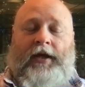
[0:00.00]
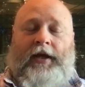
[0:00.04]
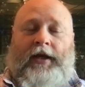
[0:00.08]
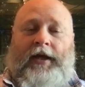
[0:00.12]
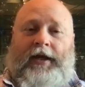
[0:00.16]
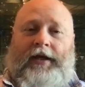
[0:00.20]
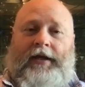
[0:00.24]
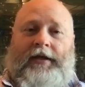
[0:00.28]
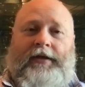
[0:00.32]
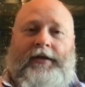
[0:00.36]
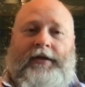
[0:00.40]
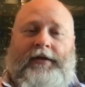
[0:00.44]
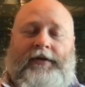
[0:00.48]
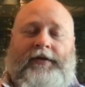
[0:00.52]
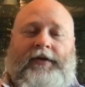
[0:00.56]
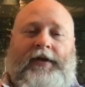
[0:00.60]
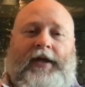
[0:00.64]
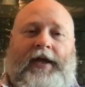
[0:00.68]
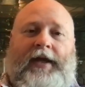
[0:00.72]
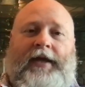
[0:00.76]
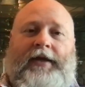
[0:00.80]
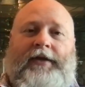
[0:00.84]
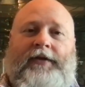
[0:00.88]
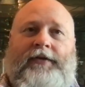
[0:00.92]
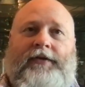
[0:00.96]
And in this
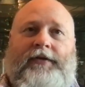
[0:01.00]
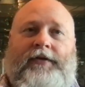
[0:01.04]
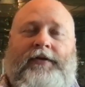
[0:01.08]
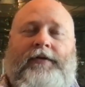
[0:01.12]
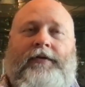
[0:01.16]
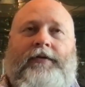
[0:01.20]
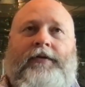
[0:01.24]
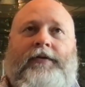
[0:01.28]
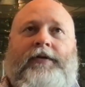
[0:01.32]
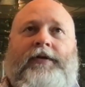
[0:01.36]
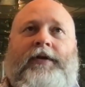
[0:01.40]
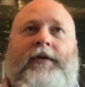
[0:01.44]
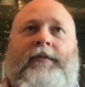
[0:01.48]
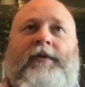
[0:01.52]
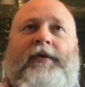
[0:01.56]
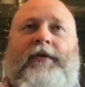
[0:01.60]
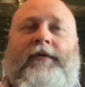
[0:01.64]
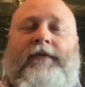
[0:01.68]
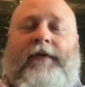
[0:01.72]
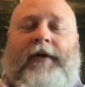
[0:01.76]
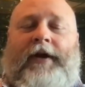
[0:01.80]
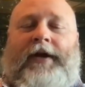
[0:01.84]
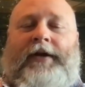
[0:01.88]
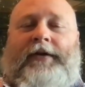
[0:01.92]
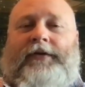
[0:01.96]
case, some of the
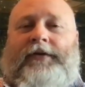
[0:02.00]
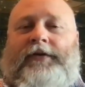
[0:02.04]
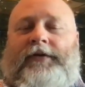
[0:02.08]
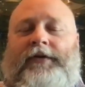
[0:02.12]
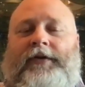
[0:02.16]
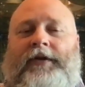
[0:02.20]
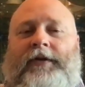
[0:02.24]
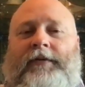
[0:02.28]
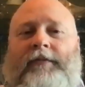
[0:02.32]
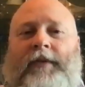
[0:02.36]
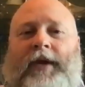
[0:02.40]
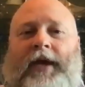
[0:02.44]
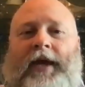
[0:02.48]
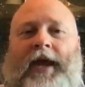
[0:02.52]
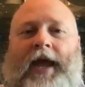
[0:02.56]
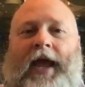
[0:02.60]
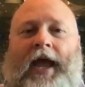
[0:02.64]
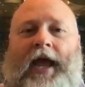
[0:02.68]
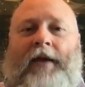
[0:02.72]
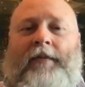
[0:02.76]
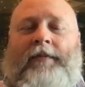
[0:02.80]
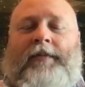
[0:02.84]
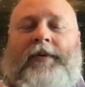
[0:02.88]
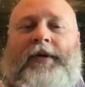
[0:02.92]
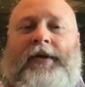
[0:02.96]
phrases that may
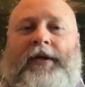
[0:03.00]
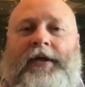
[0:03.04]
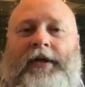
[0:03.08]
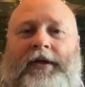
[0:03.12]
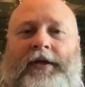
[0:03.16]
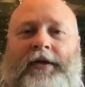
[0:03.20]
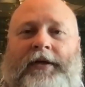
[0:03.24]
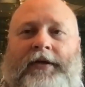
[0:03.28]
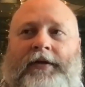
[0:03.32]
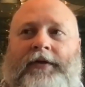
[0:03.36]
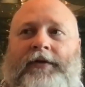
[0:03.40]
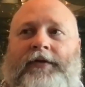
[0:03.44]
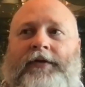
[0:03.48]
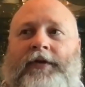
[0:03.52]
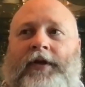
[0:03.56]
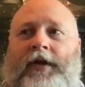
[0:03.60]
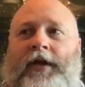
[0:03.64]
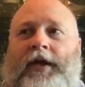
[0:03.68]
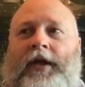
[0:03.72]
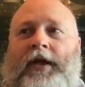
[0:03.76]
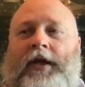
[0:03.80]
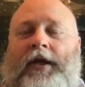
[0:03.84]
happen is